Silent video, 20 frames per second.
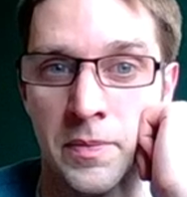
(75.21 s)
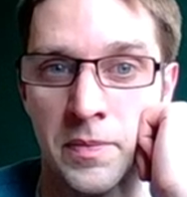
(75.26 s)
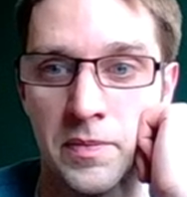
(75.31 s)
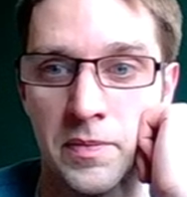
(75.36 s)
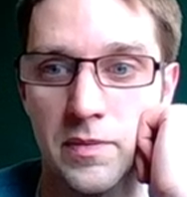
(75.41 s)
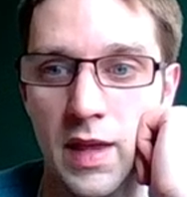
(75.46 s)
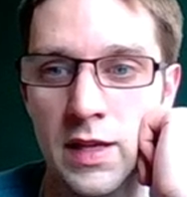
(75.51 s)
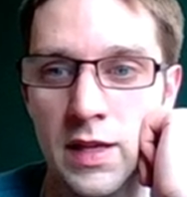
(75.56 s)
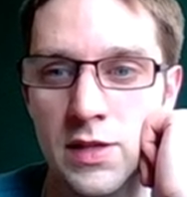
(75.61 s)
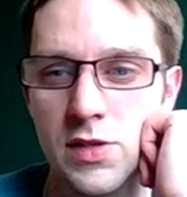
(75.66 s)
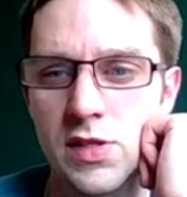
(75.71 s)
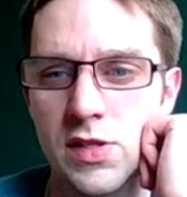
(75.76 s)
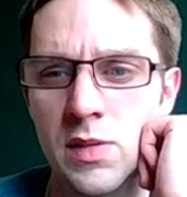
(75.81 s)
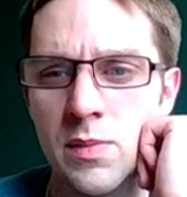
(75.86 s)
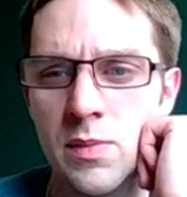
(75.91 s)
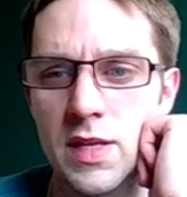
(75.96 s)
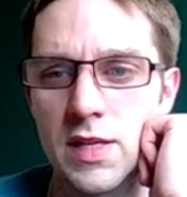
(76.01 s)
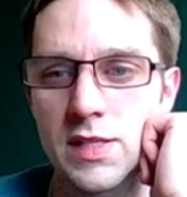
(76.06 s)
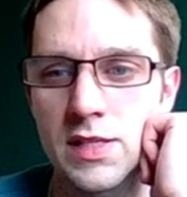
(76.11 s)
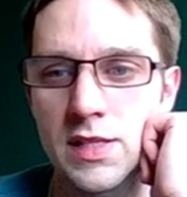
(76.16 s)
And so some
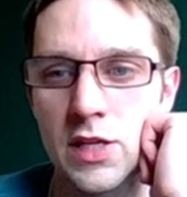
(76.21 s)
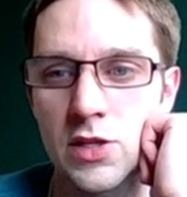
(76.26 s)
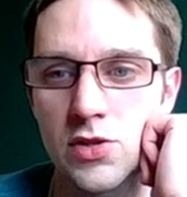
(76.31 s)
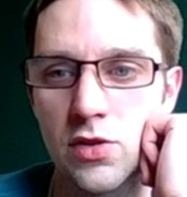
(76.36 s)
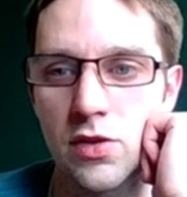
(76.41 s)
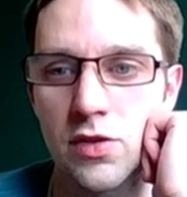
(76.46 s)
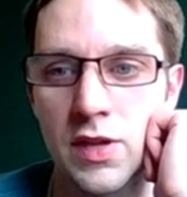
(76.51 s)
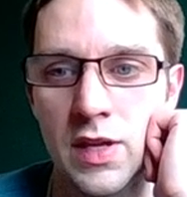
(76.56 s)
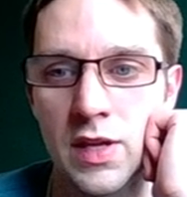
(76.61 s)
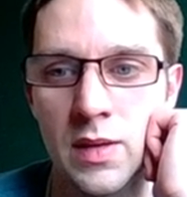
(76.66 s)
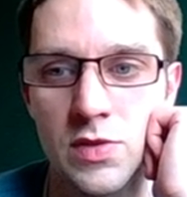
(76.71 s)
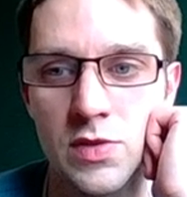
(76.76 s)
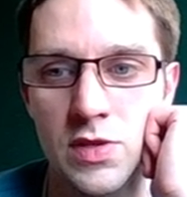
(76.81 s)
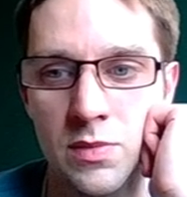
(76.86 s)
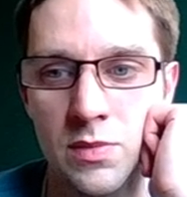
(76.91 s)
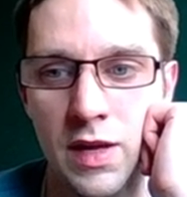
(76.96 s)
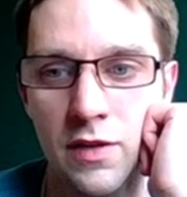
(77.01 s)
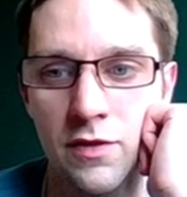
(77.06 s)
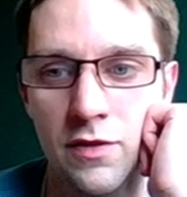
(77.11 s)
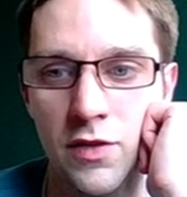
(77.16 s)
of the central themes you
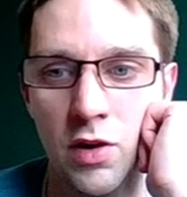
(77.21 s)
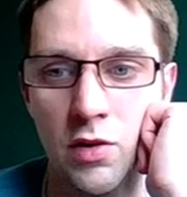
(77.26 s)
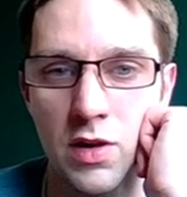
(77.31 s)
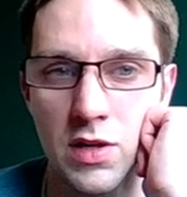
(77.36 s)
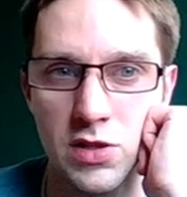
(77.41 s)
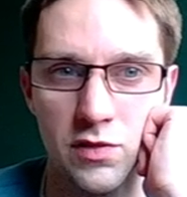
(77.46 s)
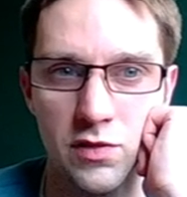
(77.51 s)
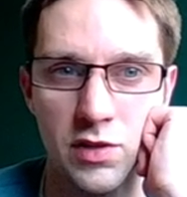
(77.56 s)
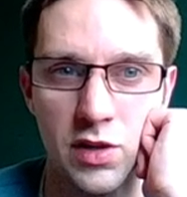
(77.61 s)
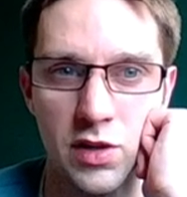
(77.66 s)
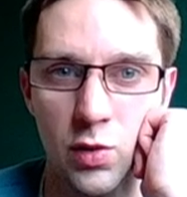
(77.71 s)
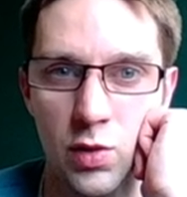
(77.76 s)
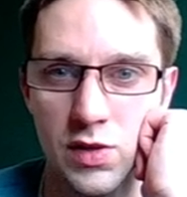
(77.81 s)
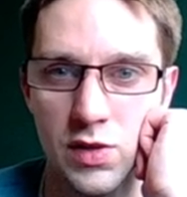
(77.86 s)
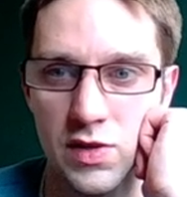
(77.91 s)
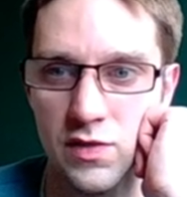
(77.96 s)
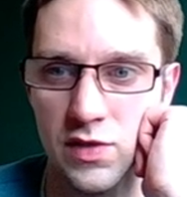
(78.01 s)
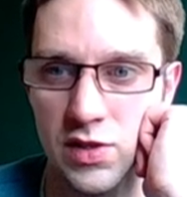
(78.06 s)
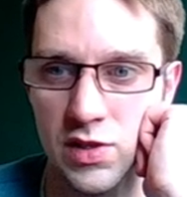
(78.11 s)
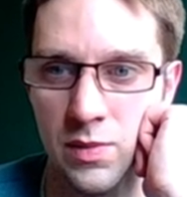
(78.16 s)
may have noticed over the course
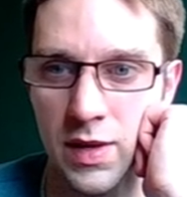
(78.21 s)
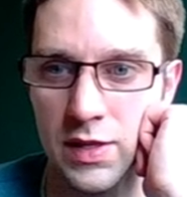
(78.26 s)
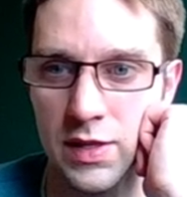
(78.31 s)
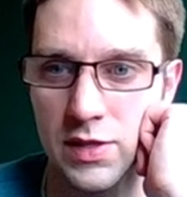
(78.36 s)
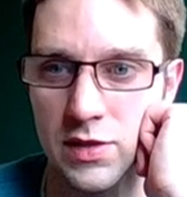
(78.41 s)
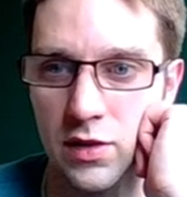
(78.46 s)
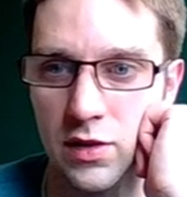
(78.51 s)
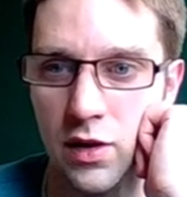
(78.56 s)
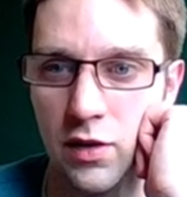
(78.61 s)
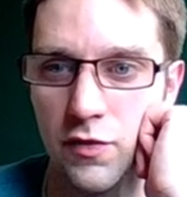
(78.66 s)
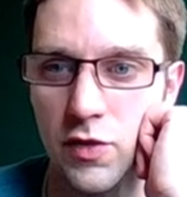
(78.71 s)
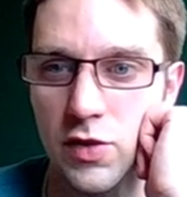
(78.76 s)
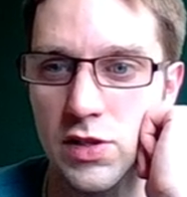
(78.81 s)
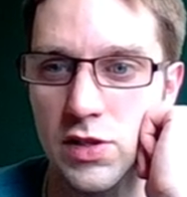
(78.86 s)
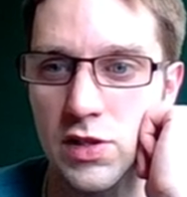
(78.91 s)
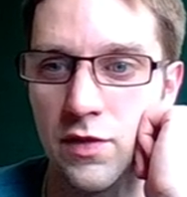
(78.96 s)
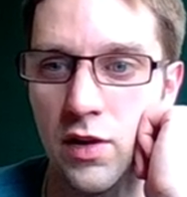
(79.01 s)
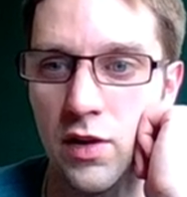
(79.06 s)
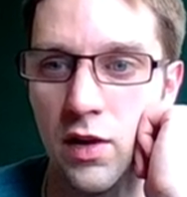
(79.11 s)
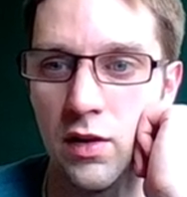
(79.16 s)
of the semester are, first
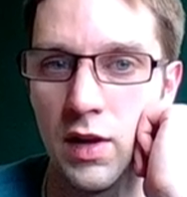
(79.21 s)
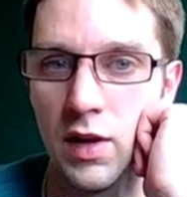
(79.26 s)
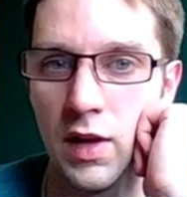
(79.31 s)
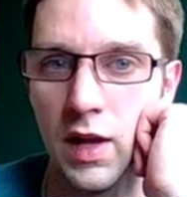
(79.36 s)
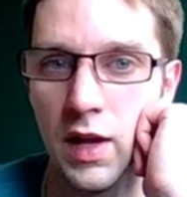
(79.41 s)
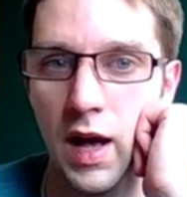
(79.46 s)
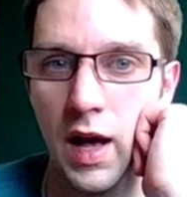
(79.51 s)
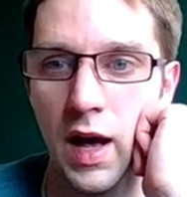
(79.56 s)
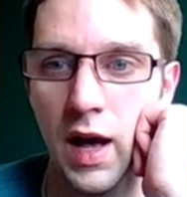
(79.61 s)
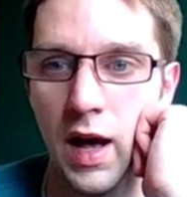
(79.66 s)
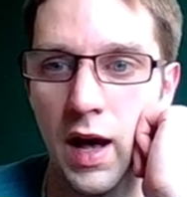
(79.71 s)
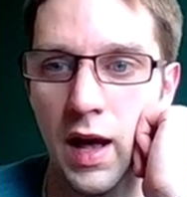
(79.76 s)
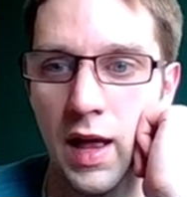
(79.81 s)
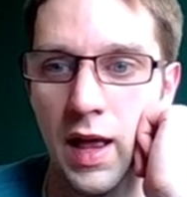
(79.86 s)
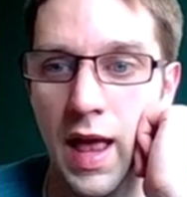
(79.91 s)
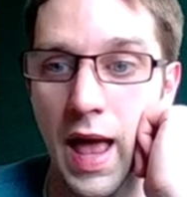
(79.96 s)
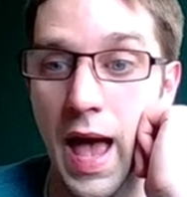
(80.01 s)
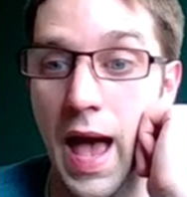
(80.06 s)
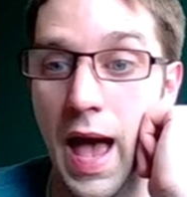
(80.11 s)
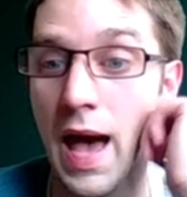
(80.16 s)
of all,
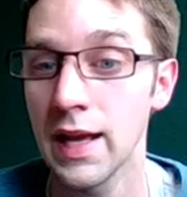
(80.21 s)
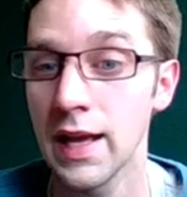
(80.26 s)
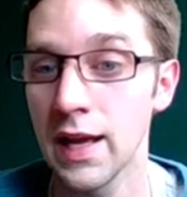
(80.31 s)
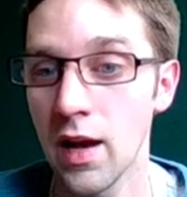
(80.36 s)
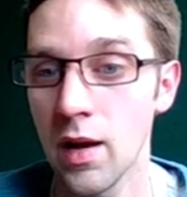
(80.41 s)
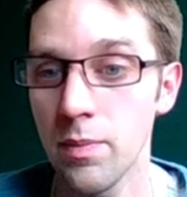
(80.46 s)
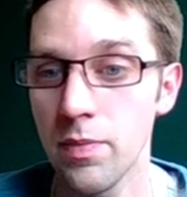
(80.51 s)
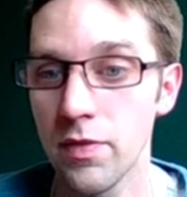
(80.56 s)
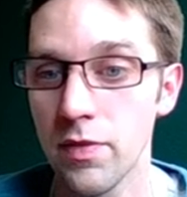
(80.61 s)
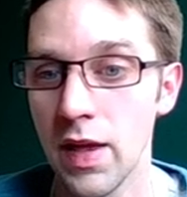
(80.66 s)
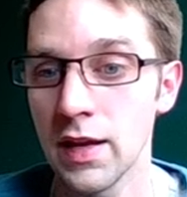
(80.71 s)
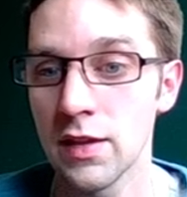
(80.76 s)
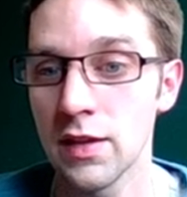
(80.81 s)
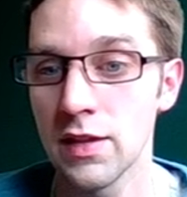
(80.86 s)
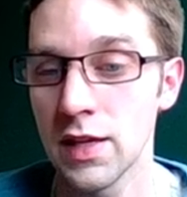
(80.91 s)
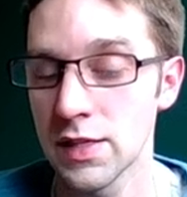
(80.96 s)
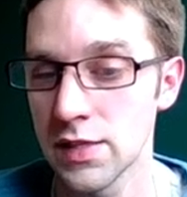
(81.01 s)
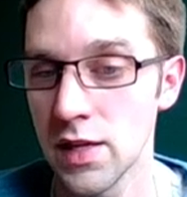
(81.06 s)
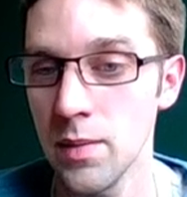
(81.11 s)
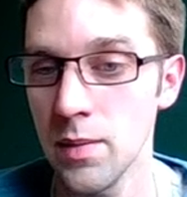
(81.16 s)
adding
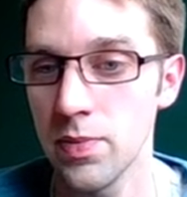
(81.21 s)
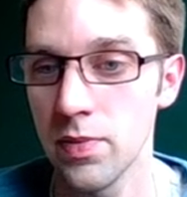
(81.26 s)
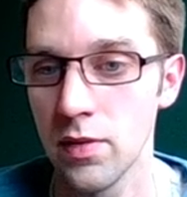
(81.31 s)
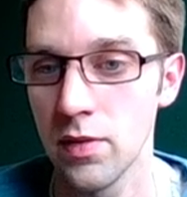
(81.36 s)
things up.